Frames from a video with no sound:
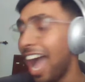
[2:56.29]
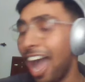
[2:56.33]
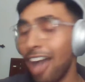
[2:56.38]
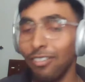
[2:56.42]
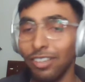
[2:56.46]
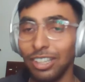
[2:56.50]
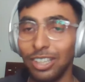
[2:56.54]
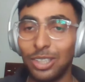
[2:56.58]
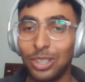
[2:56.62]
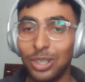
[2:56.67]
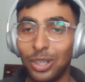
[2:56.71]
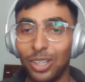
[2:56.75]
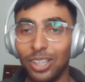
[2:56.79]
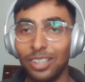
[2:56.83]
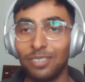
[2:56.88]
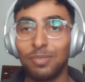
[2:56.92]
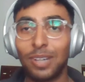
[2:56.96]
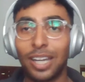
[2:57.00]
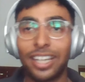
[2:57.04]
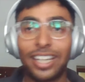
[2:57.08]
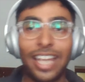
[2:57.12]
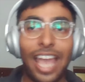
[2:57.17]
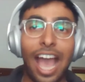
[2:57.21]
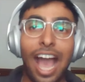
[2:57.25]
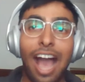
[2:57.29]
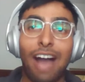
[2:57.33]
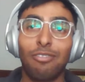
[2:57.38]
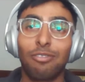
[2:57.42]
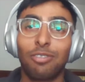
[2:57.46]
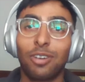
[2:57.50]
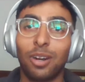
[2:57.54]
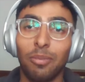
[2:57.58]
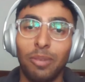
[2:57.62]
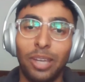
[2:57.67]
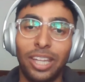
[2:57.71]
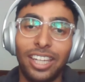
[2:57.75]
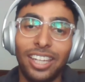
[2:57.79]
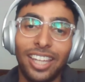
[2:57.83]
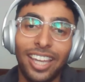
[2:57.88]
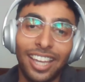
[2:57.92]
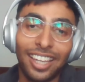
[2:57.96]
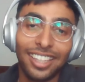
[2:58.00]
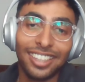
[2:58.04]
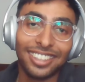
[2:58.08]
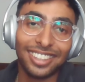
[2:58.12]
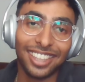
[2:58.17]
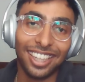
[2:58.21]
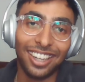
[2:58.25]
haven't told, but yeah, I'm from
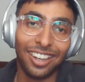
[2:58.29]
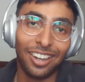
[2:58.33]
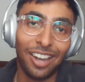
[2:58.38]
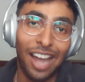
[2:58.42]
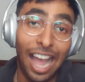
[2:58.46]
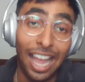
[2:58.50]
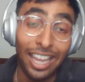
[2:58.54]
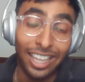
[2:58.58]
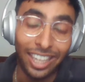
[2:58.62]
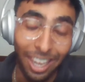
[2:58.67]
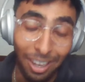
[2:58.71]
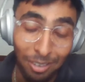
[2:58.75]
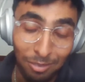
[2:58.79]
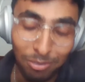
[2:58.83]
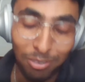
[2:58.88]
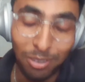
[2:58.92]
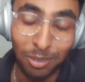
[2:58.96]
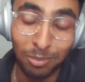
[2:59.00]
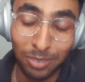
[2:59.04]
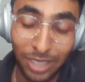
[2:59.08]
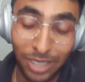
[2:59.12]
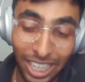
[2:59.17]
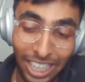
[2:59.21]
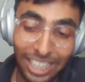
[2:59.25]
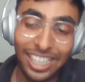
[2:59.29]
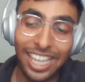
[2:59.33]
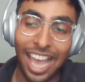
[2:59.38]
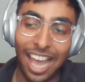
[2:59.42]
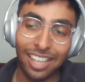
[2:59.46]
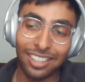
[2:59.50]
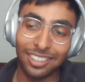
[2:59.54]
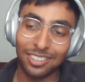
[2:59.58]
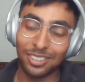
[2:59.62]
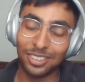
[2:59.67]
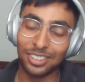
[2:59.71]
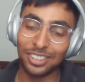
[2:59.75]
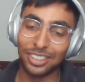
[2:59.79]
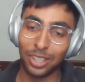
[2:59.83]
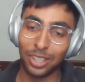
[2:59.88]
India, so I came from Delhi as well.